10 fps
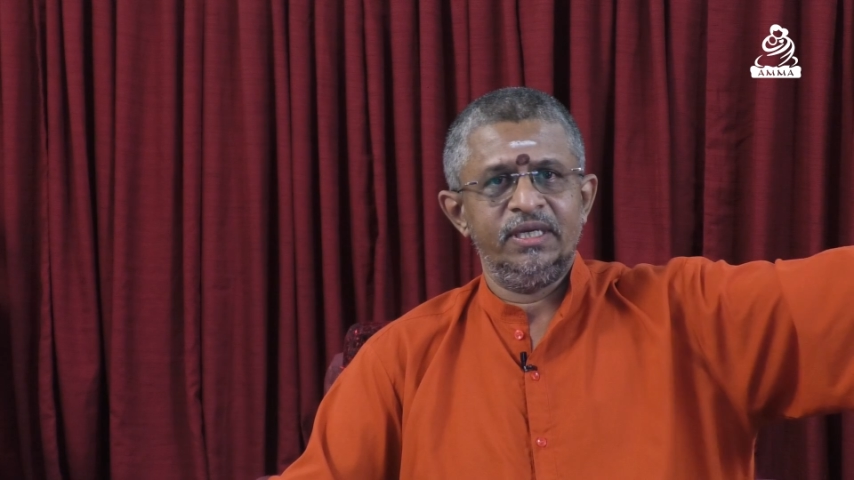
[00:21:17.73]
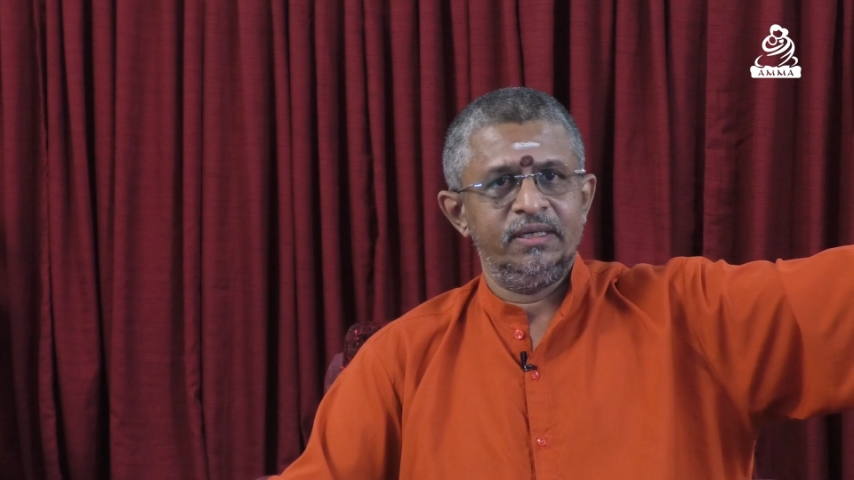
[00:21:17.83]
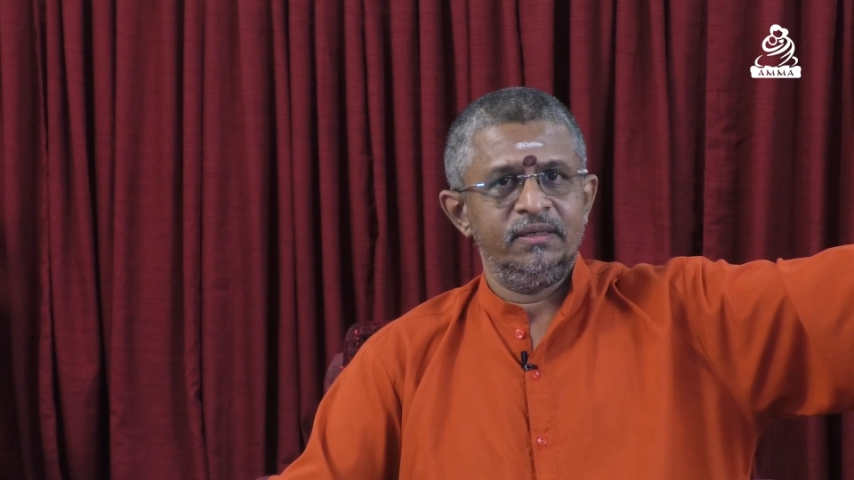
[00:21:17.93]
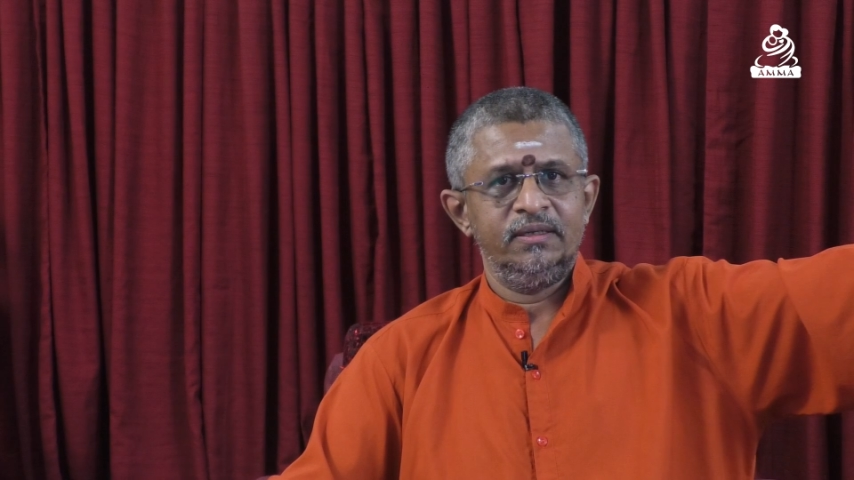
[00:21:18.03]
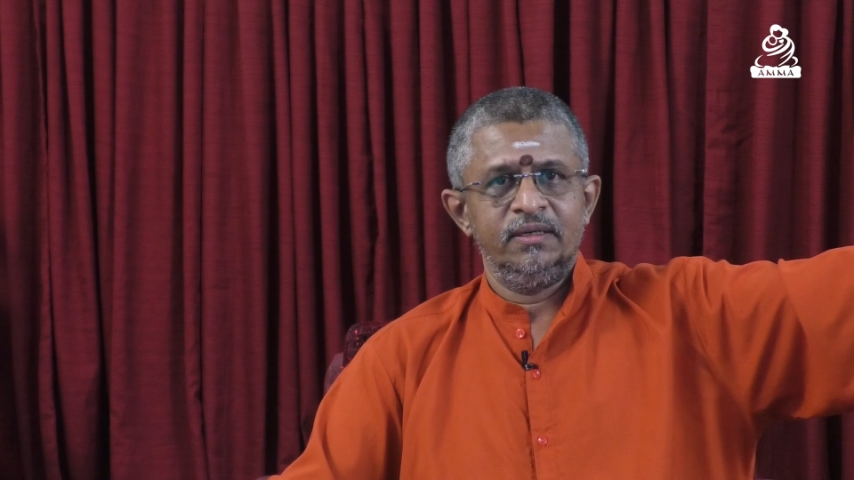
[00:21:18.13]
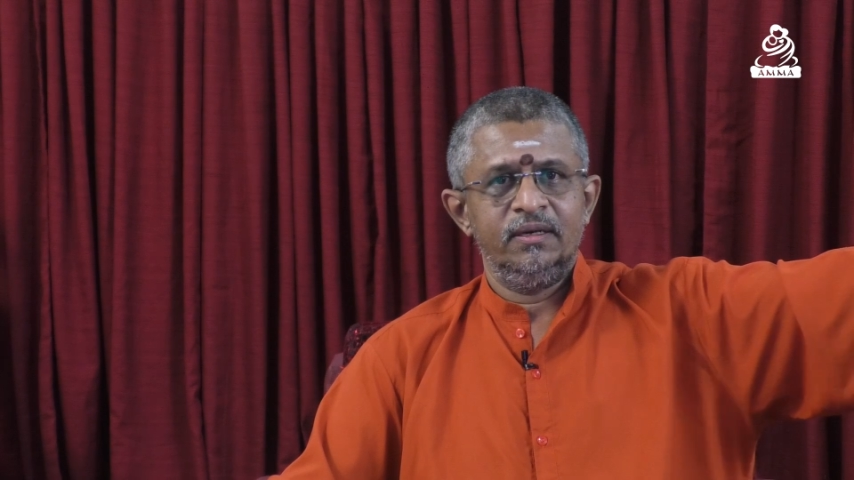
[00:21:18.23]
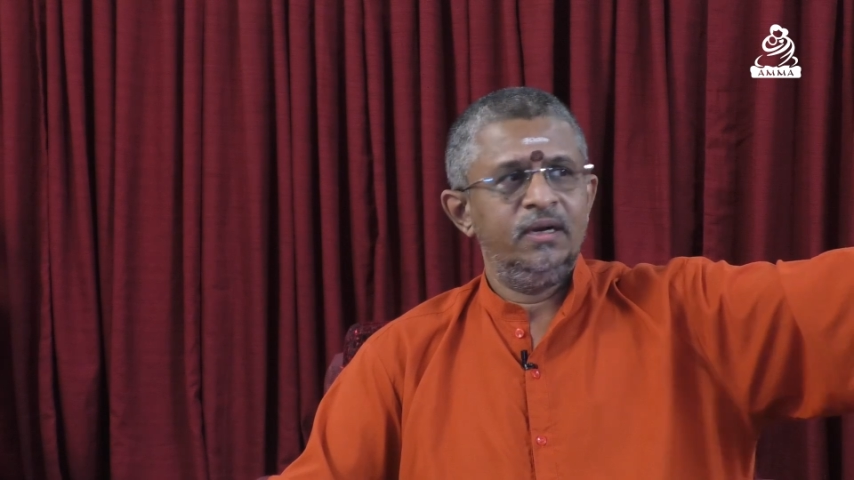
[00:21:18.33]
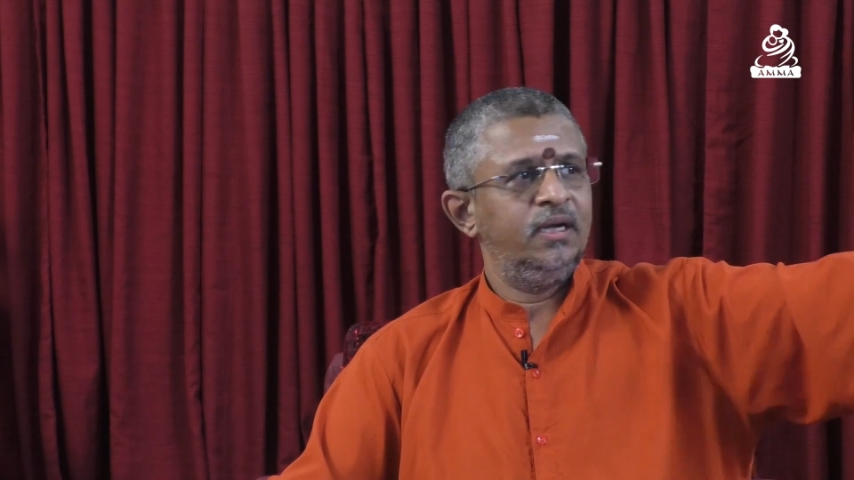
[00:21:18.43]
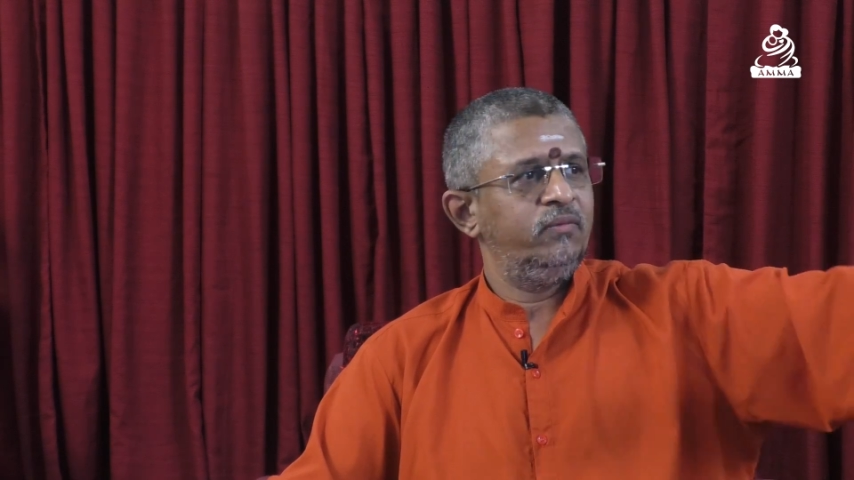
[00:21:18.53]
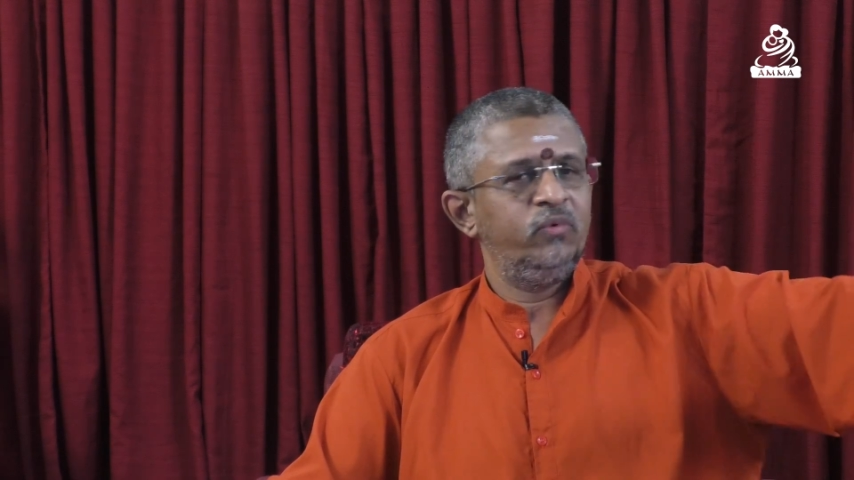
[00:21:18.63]
everything
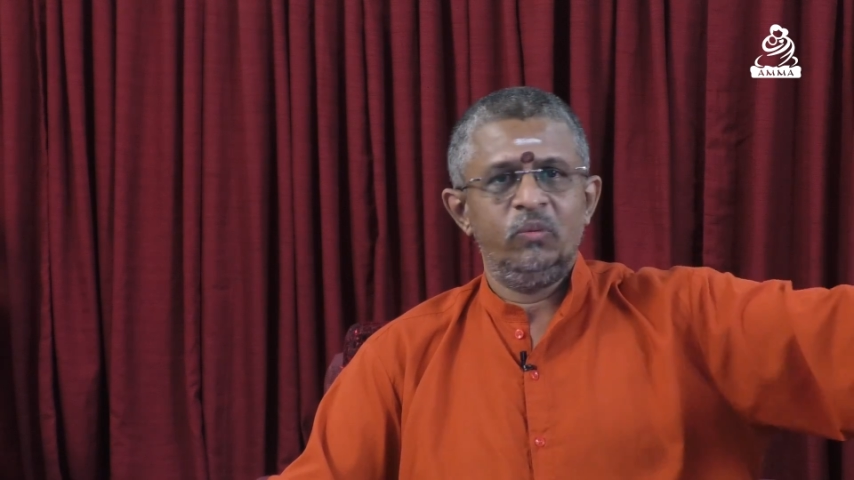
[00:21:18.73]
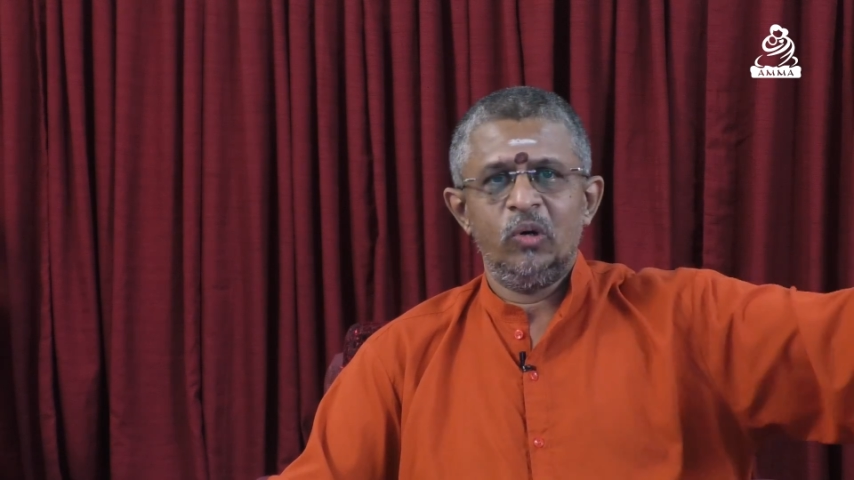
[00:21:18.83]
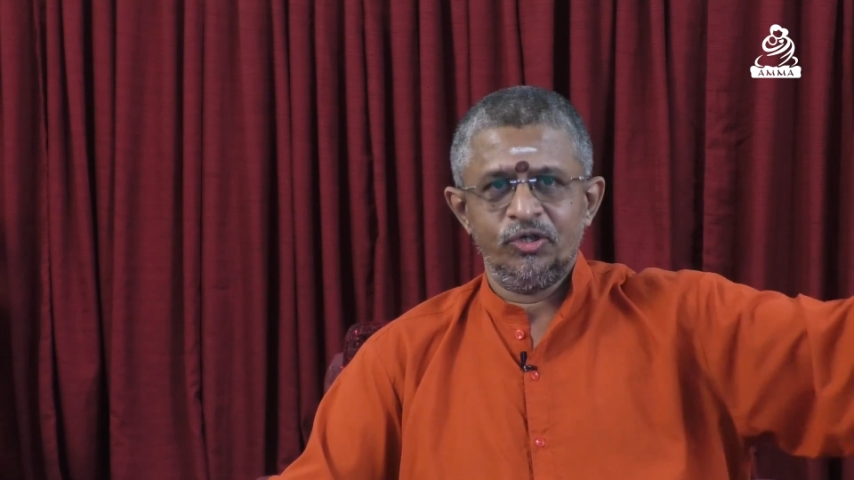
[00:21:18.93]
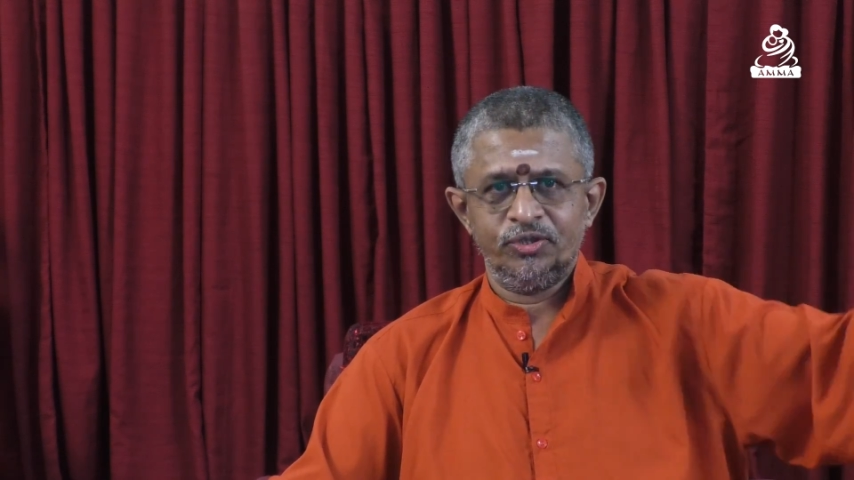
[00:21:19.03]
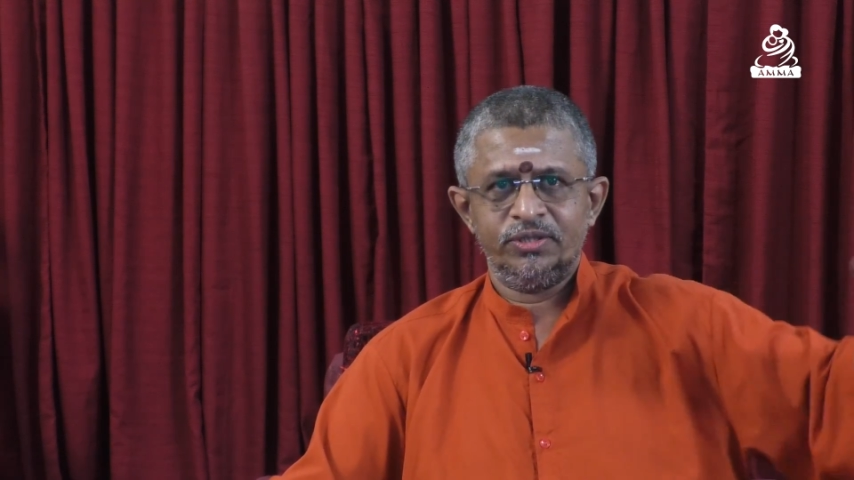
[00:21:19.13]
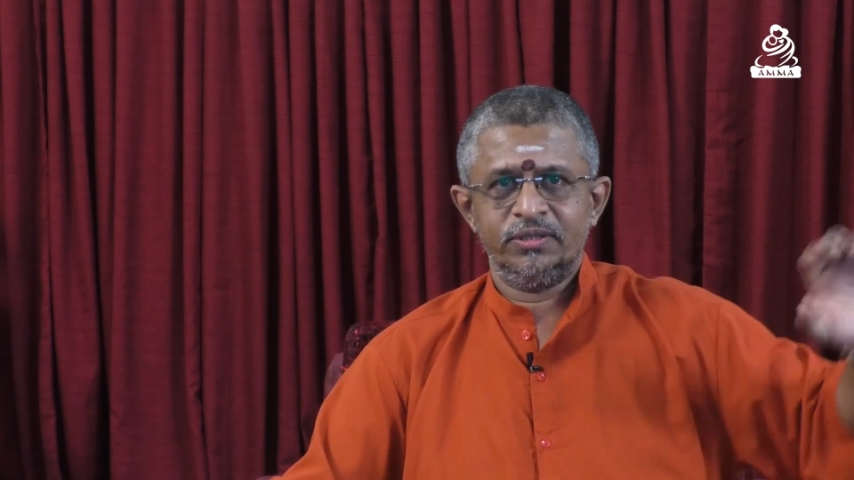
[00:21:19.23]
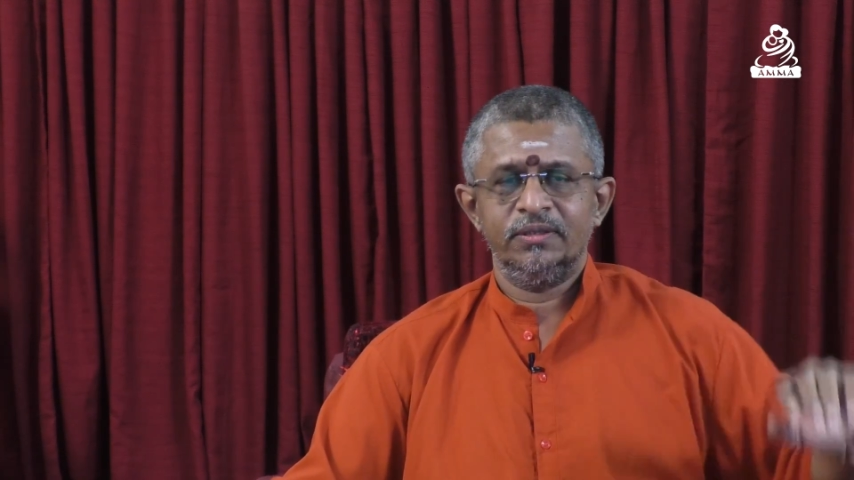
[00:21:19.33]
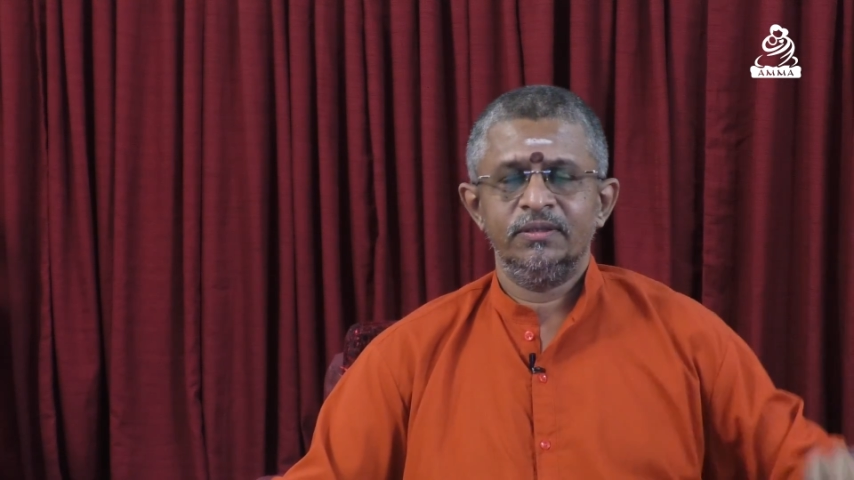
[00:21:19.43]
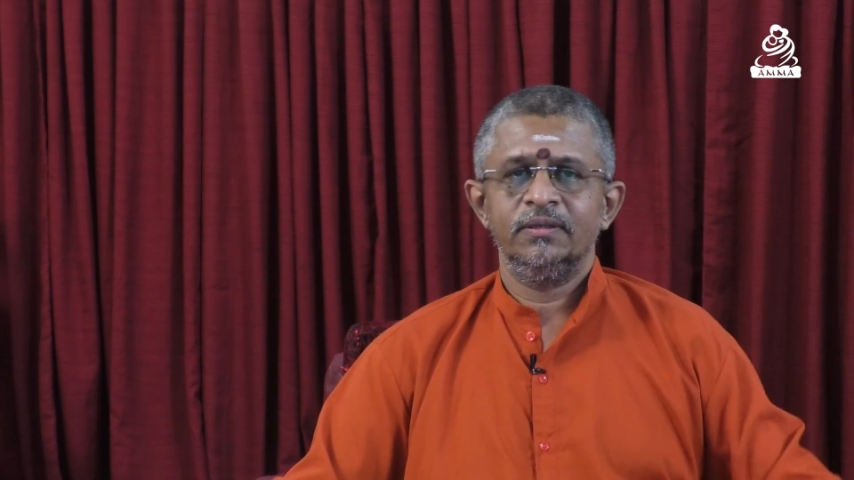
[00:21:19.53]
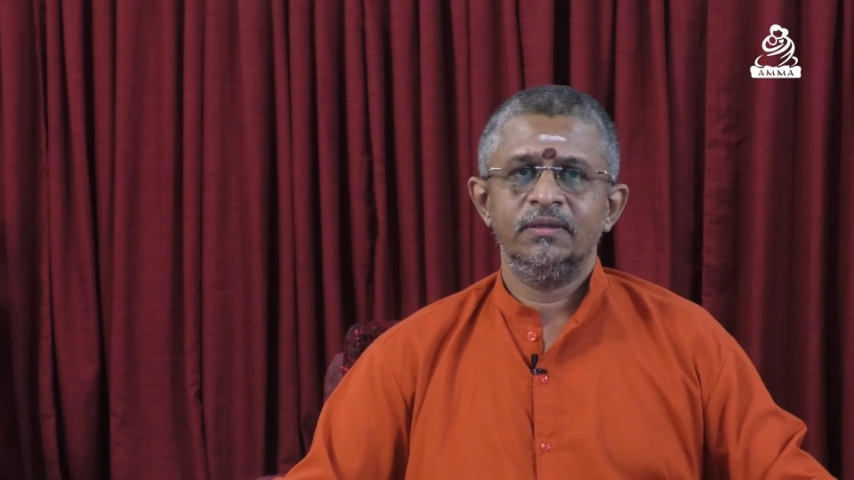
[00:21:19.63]
were
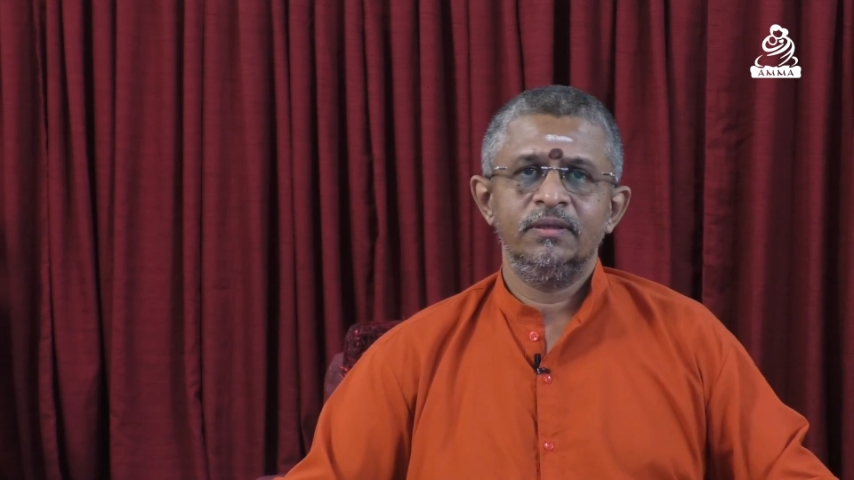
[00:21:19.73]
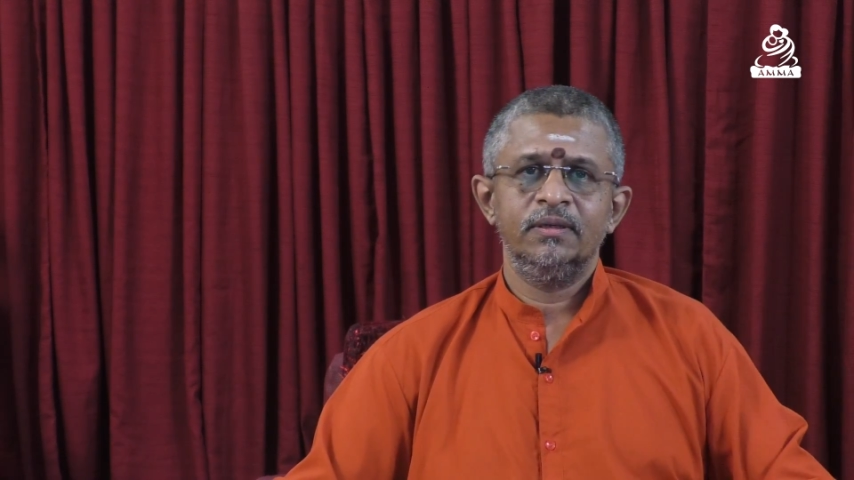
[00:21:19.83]
washed.